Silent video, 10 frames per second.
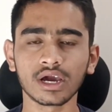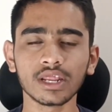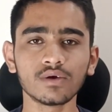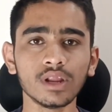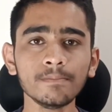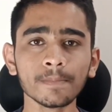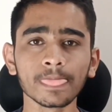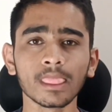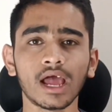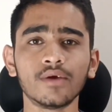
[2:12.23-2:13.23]
curriculum,
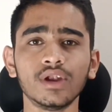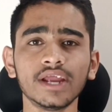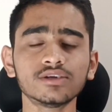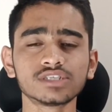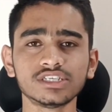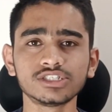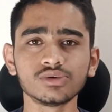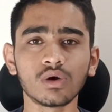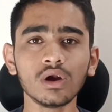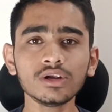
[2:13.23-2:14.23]
I would like to suggest
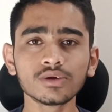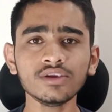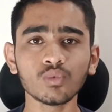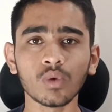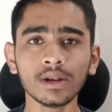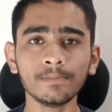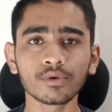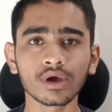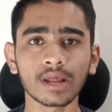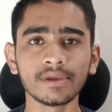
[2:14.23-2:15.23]
to you all, learn one
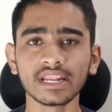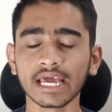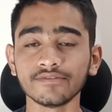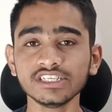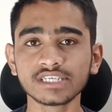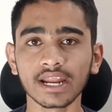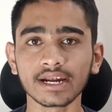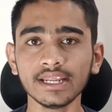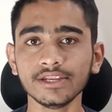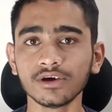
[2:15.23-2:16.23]
programming language
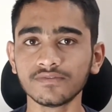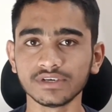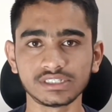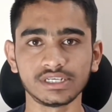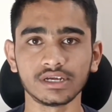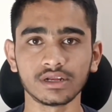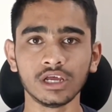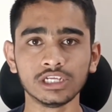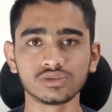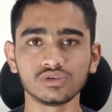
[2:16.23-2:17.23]
correctly in your first year.
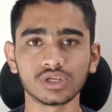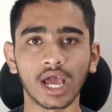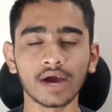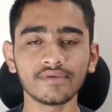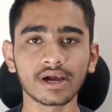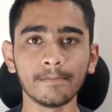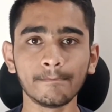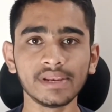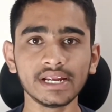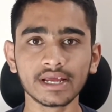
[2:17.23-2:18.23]
So you should have a
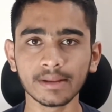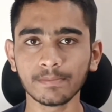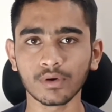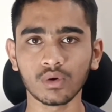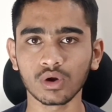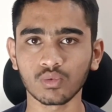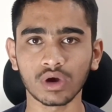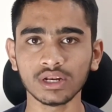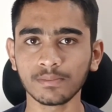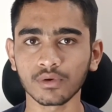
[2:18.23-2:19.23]
complete grip over
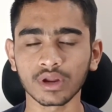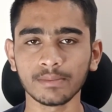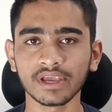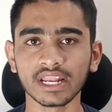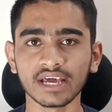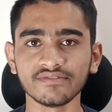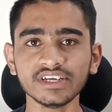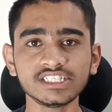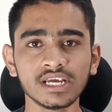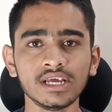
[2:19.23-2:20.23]
one programming
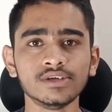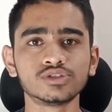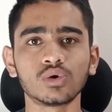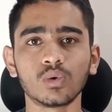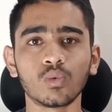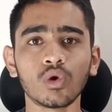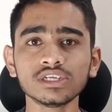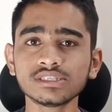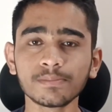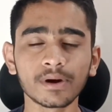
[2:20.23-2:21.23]
language. So
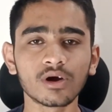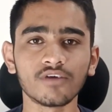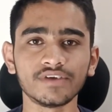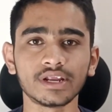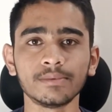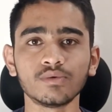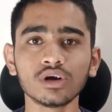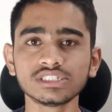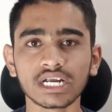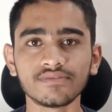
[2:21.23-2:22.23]
what is the perk of it? I mean,
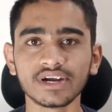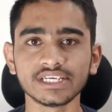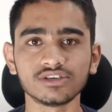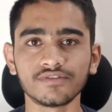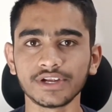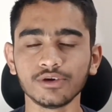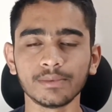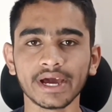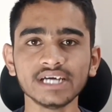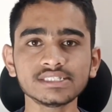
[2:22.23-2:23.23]
what is the advantage of it, you
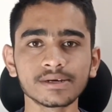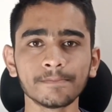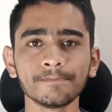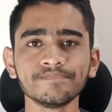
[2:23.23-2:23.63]
may ask?